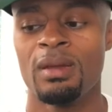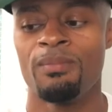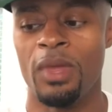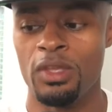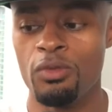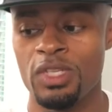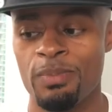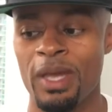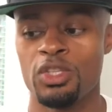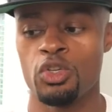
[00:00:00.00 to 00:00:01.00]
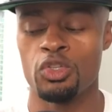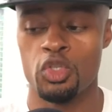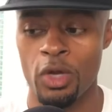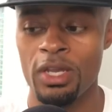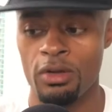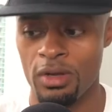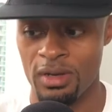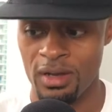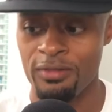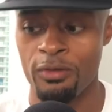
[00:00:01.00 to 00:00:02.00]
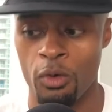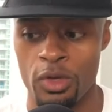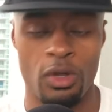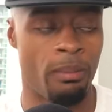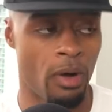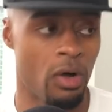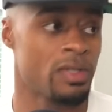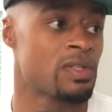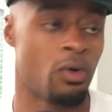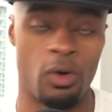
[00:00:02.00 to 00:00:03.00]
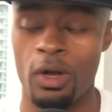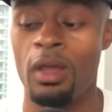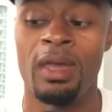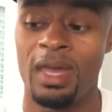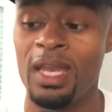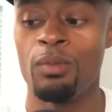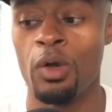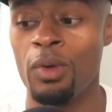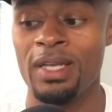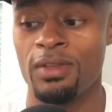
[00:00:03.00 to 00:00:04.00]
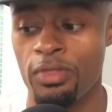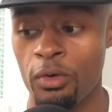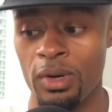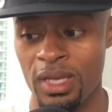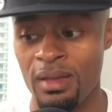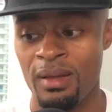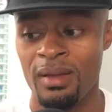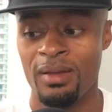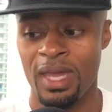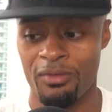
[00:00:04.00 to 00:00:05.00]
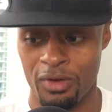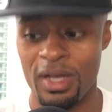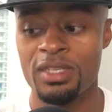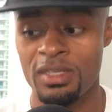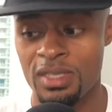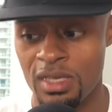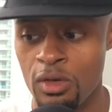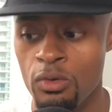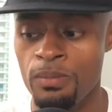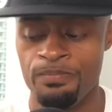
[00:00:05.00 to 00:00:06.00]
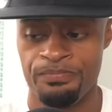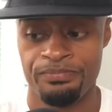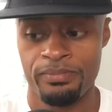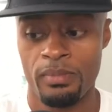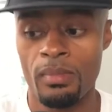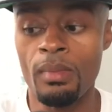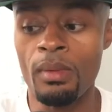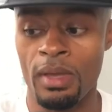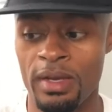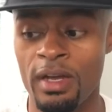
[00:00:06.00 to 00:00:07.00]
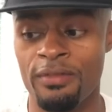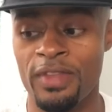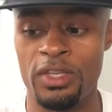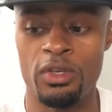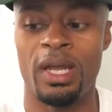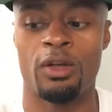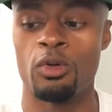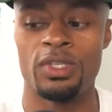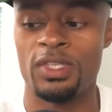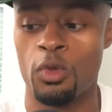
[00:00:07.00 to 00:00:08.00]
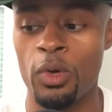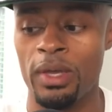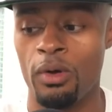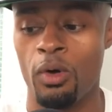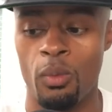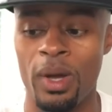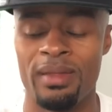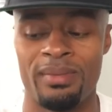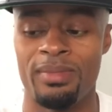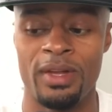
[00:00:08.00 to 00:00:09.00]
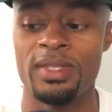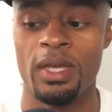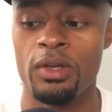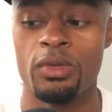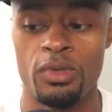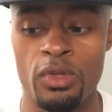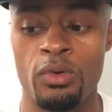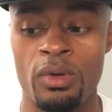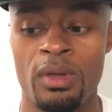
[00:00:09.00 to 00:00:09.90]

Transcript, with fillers: And you respect your trainer enough, or your boss, or anyone who has authority in relation to you enough that you're not going to just quit on what they're telling you to do.